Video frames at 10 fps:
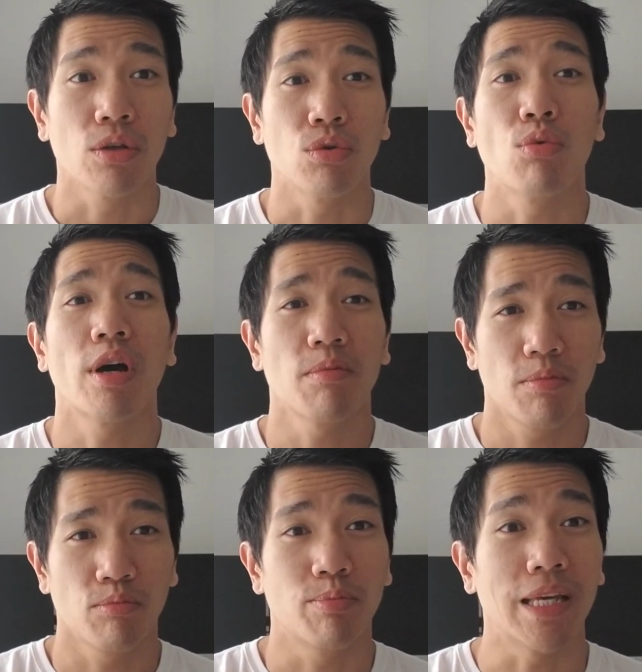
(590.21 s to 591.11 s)
You wanna
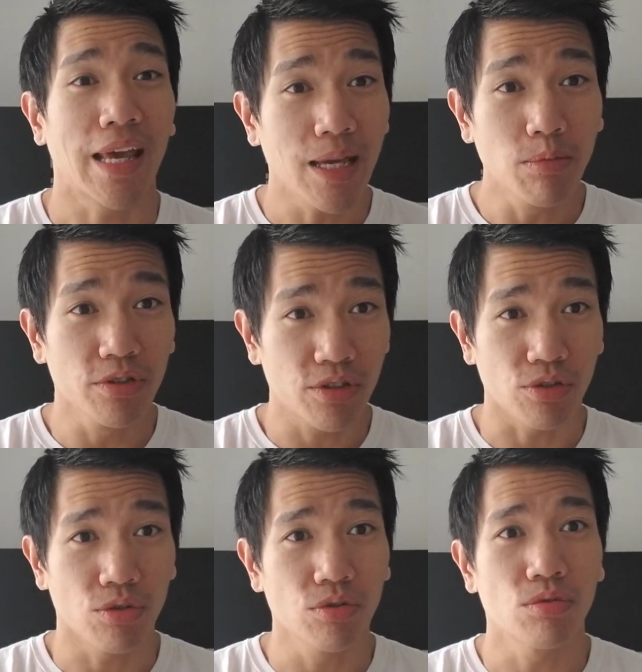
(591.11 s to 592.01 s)
be able
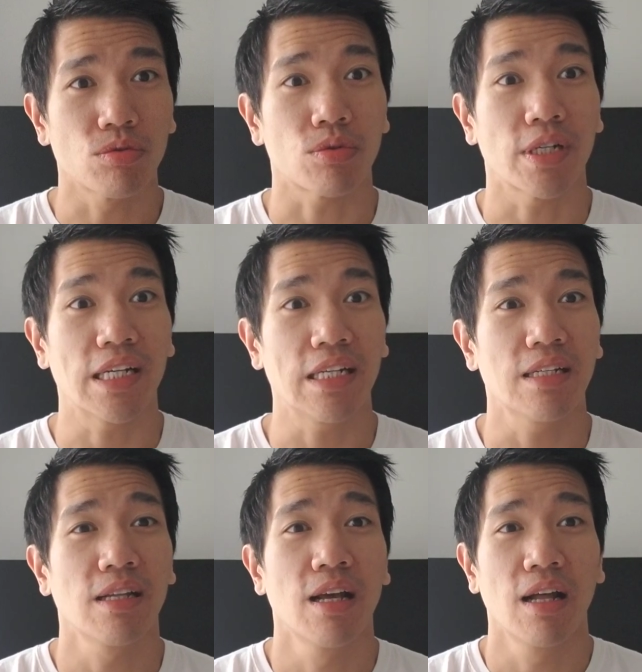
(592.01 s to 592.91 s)
to, right?